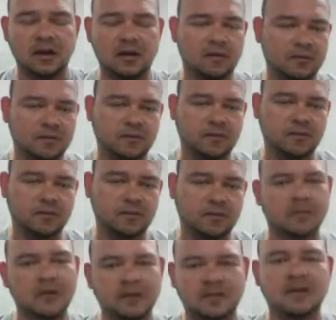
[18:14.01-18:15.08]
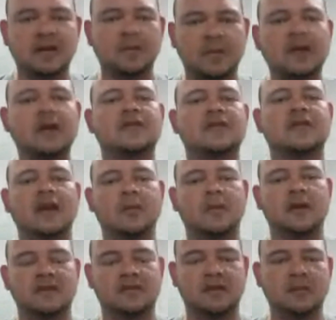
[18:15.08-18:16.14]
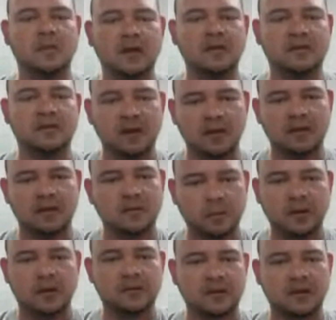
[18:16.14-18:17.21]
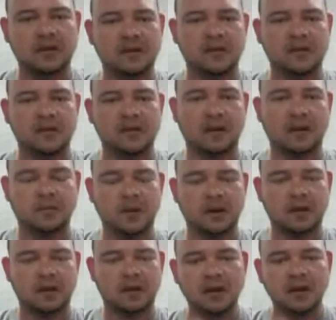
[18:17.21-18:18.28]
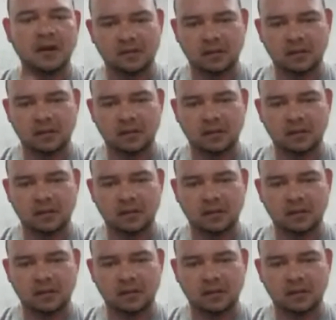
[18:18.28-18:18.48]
and I'm using a BEC, but it's the BEC that's built into the Cosmic.